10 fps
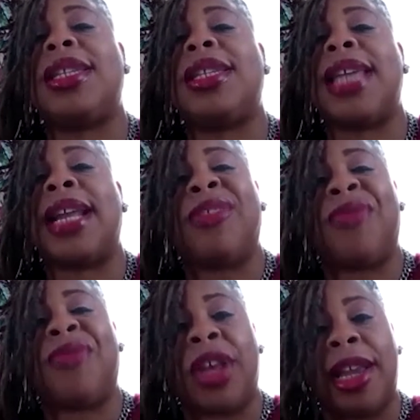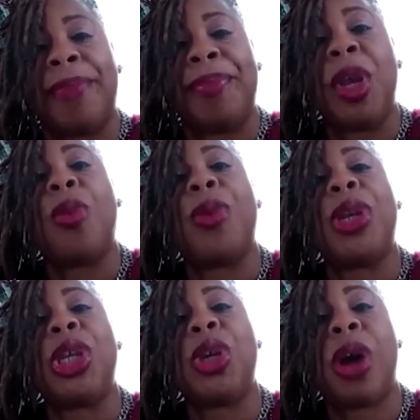an unsettling feeling.
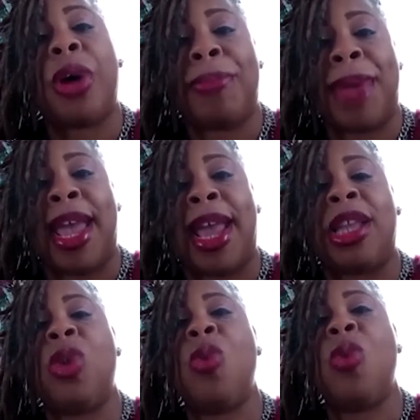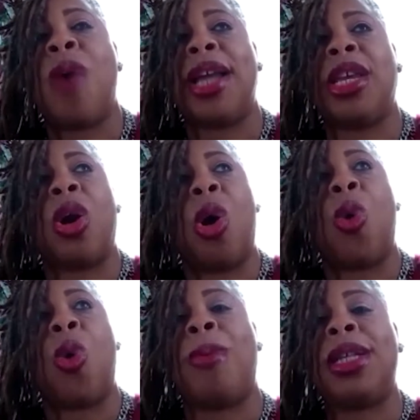When you go to bed, you want your
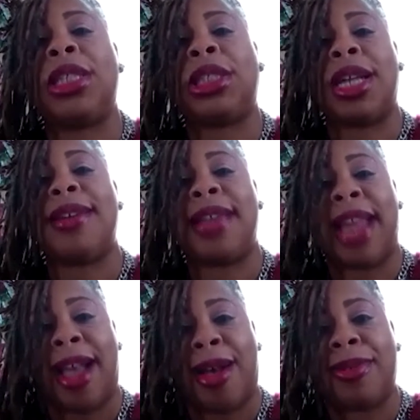home shut down.